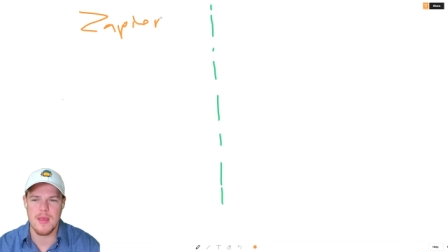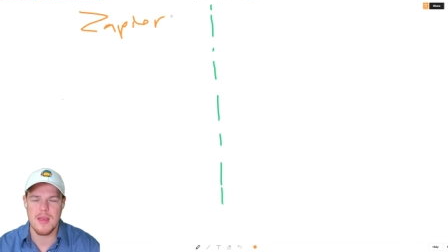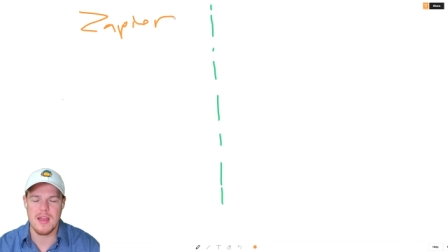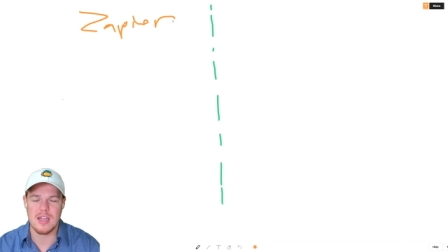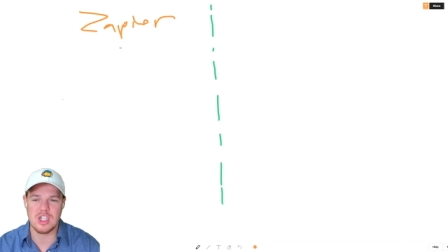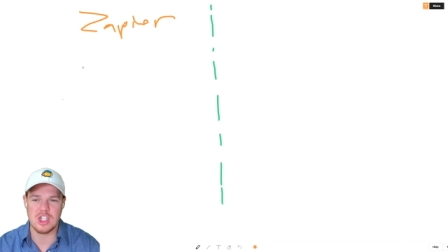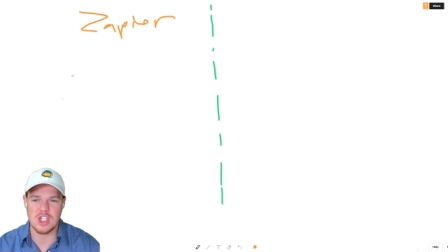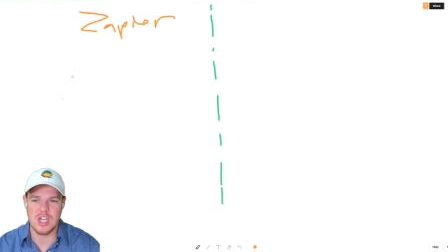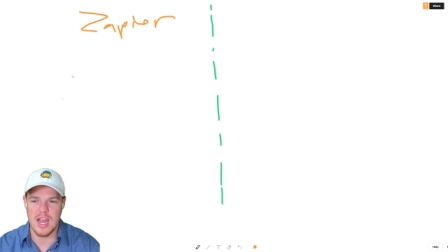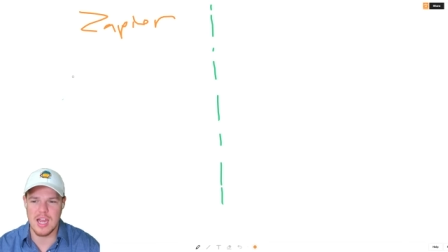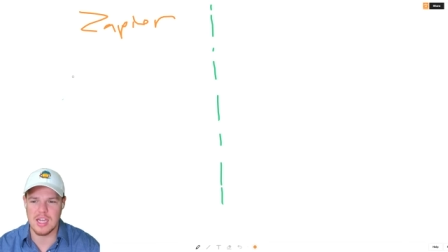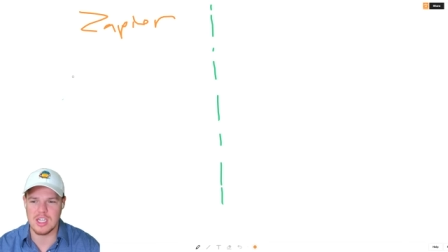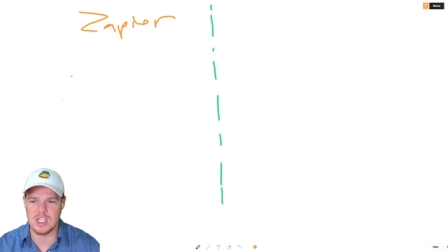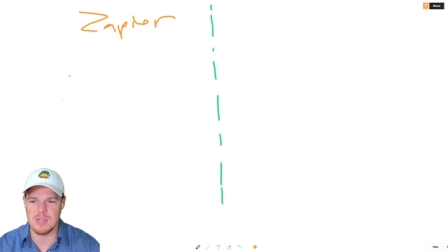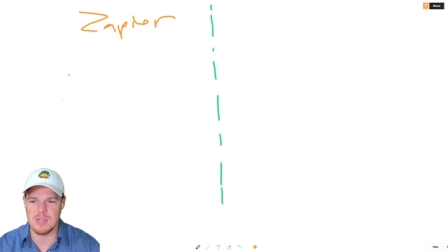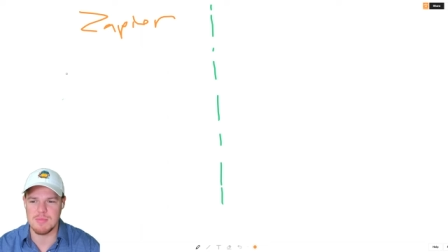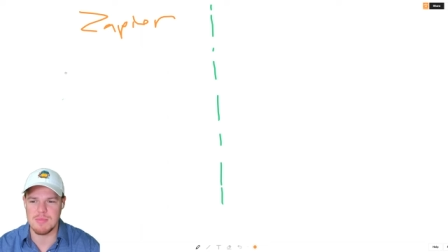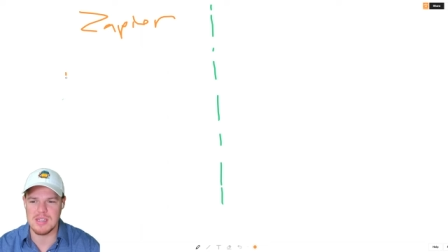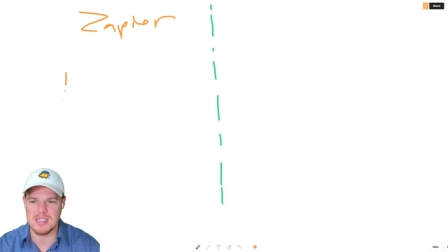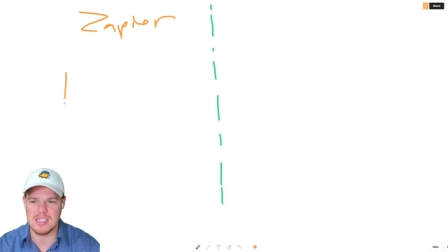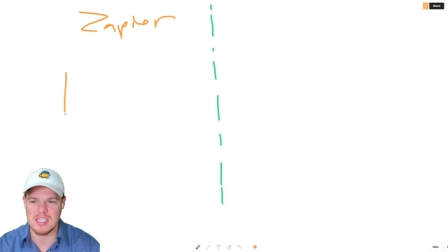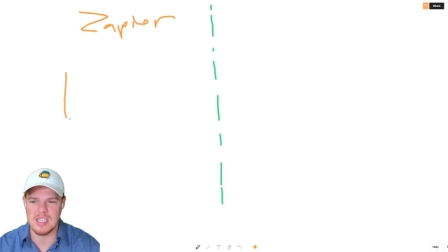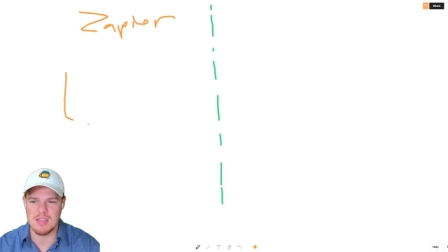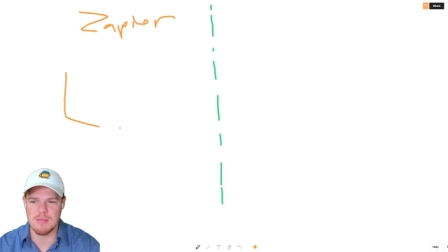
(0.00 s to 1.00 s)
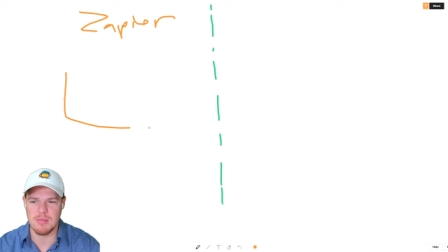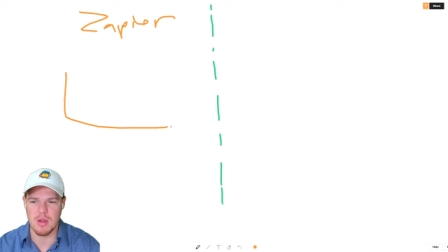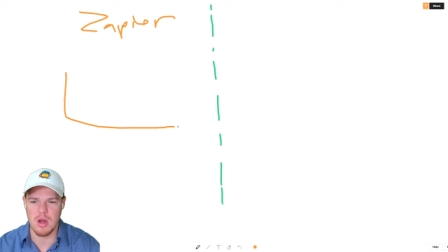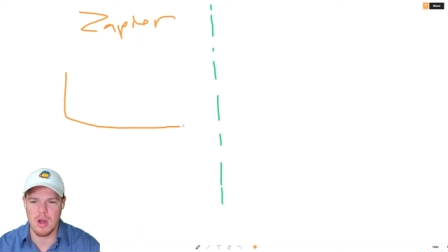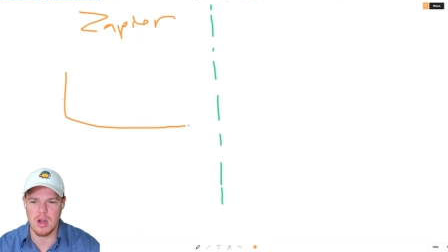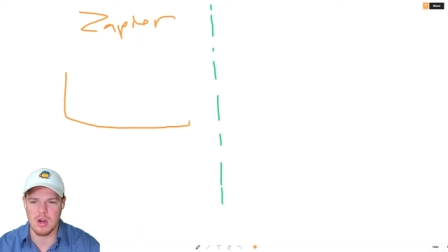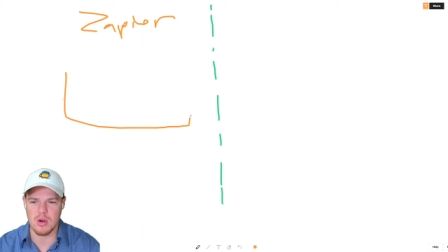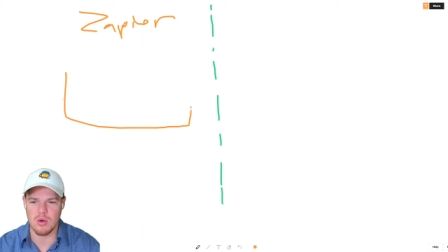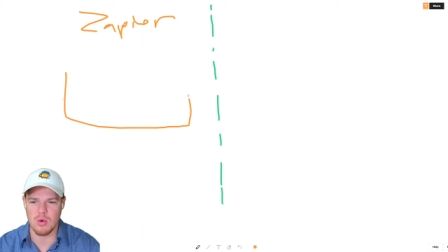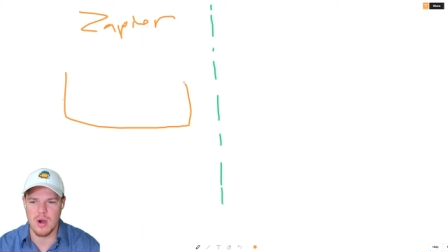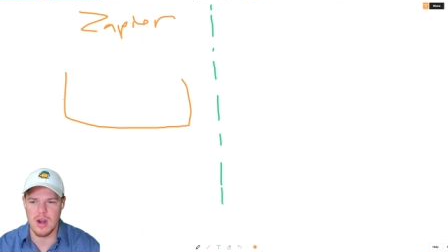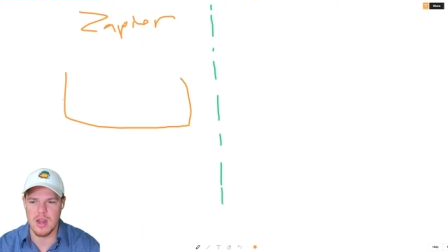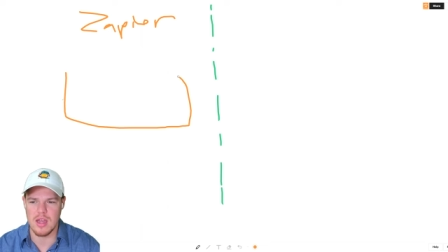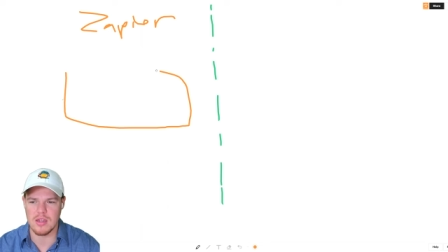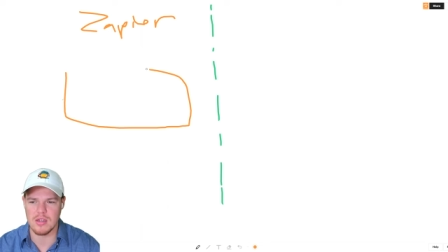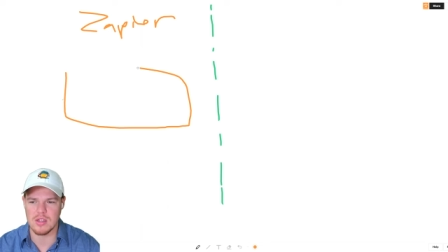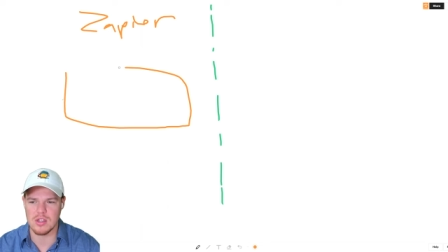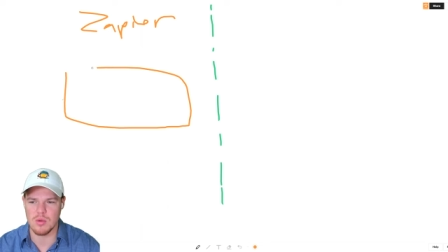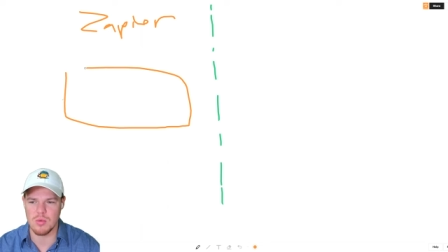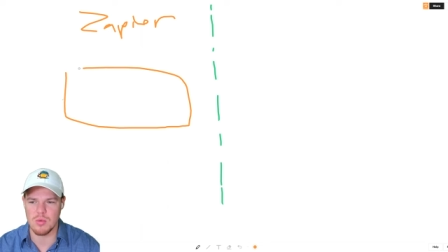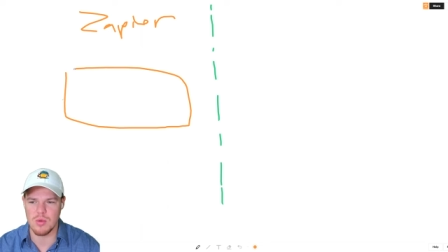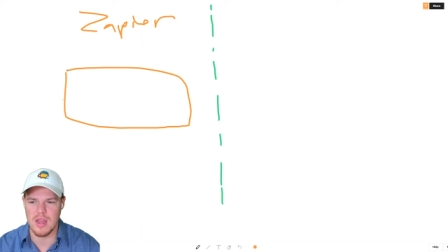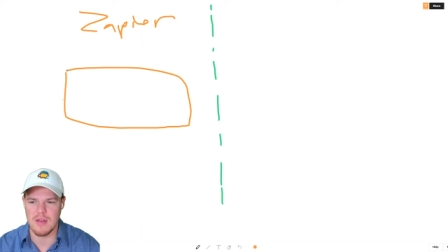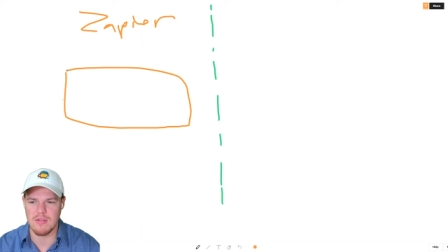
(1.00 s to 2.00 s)
chat GPT block, right?
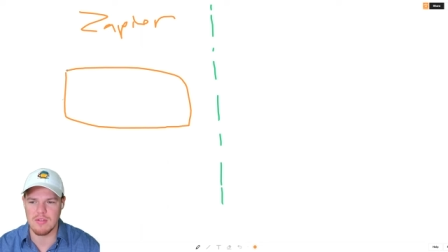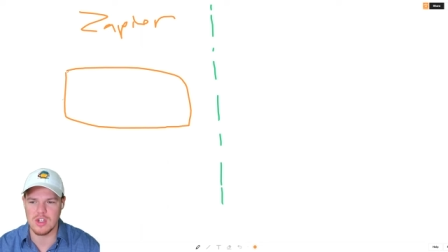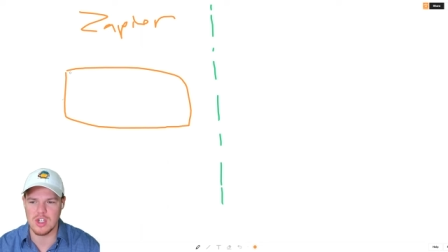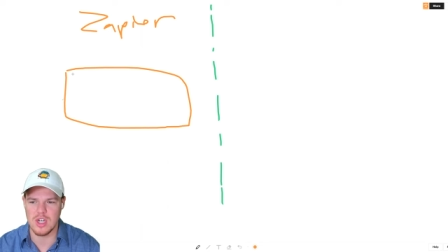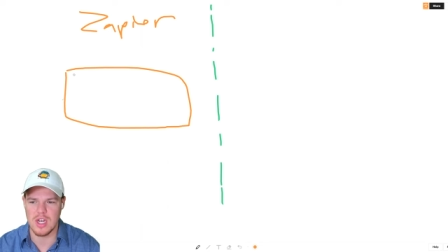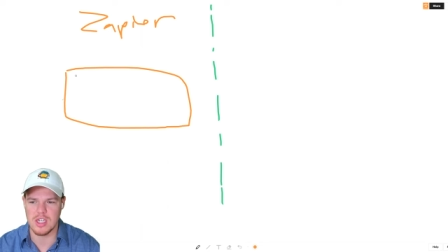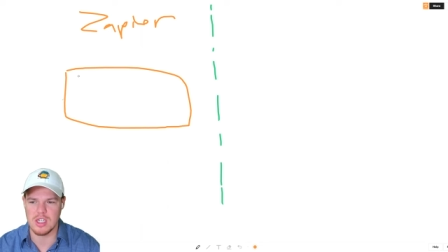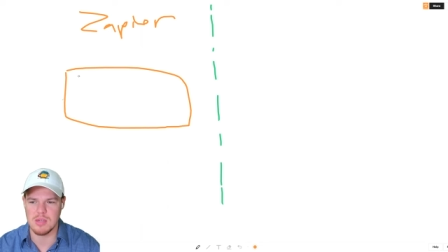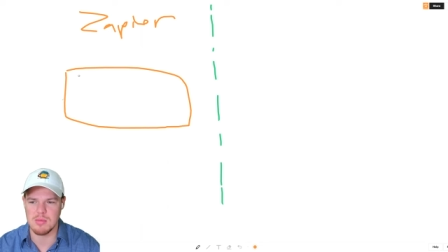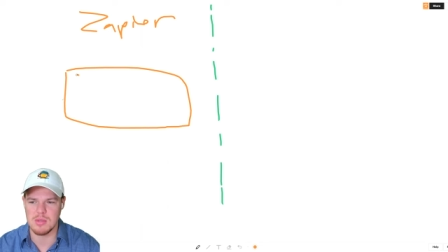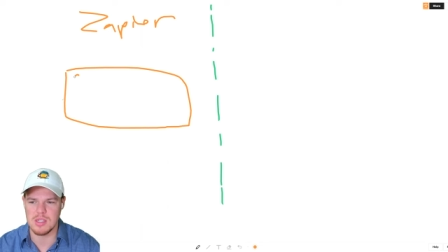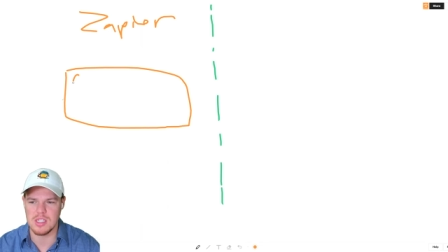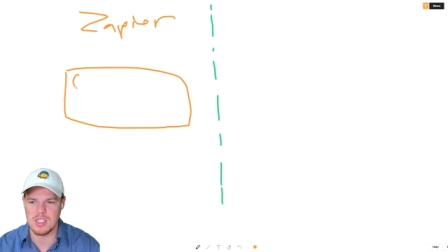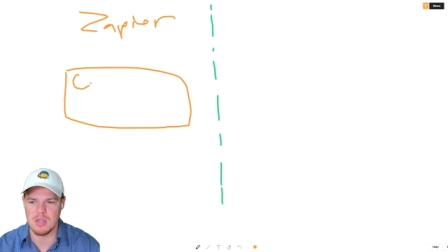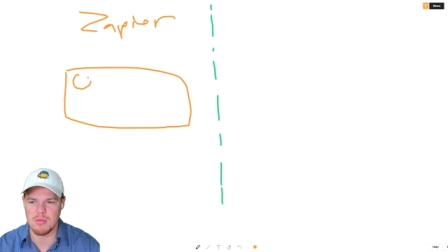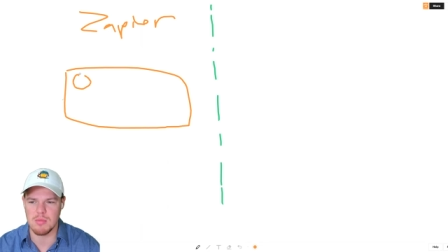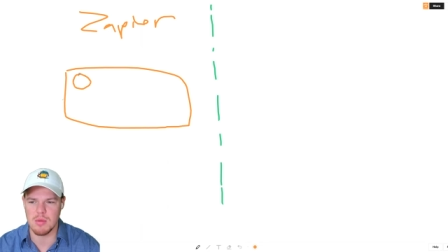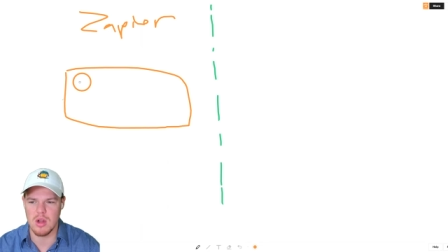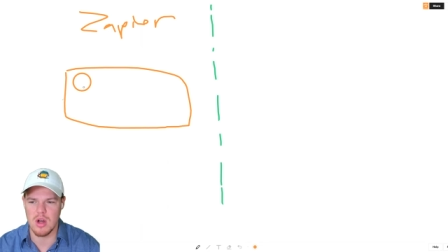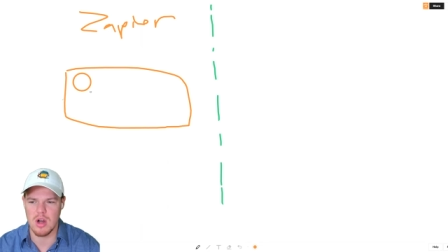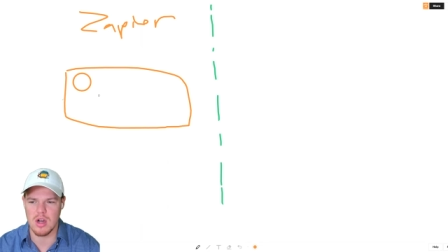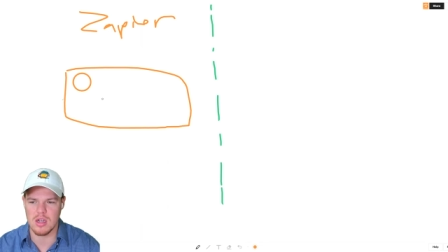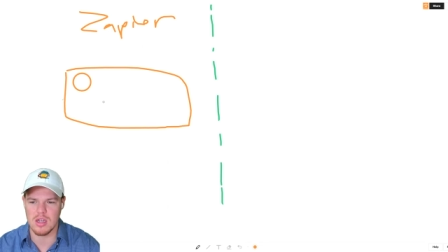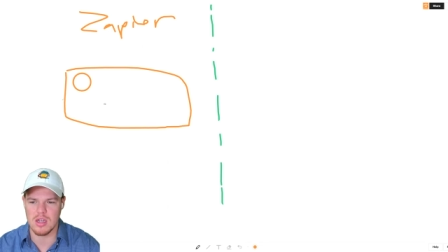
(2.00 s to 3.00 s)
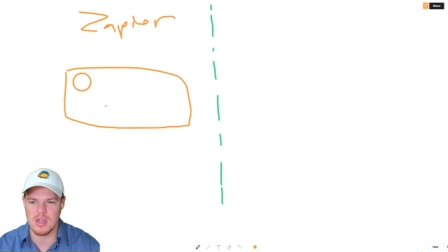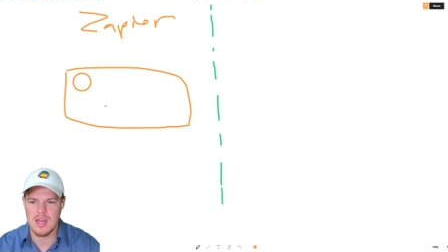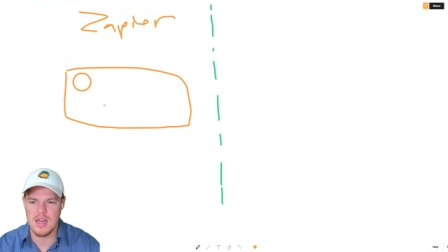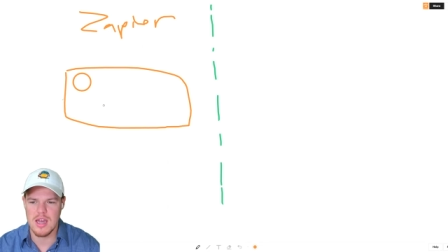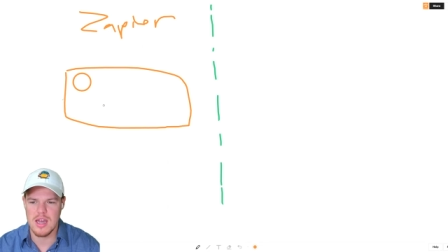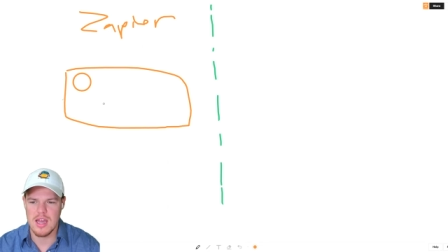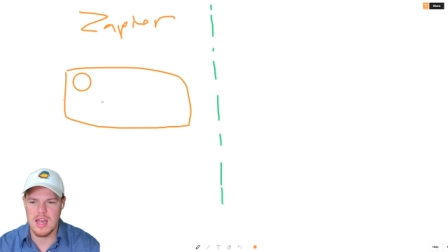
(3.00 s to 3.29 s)
So we have the chat GPT block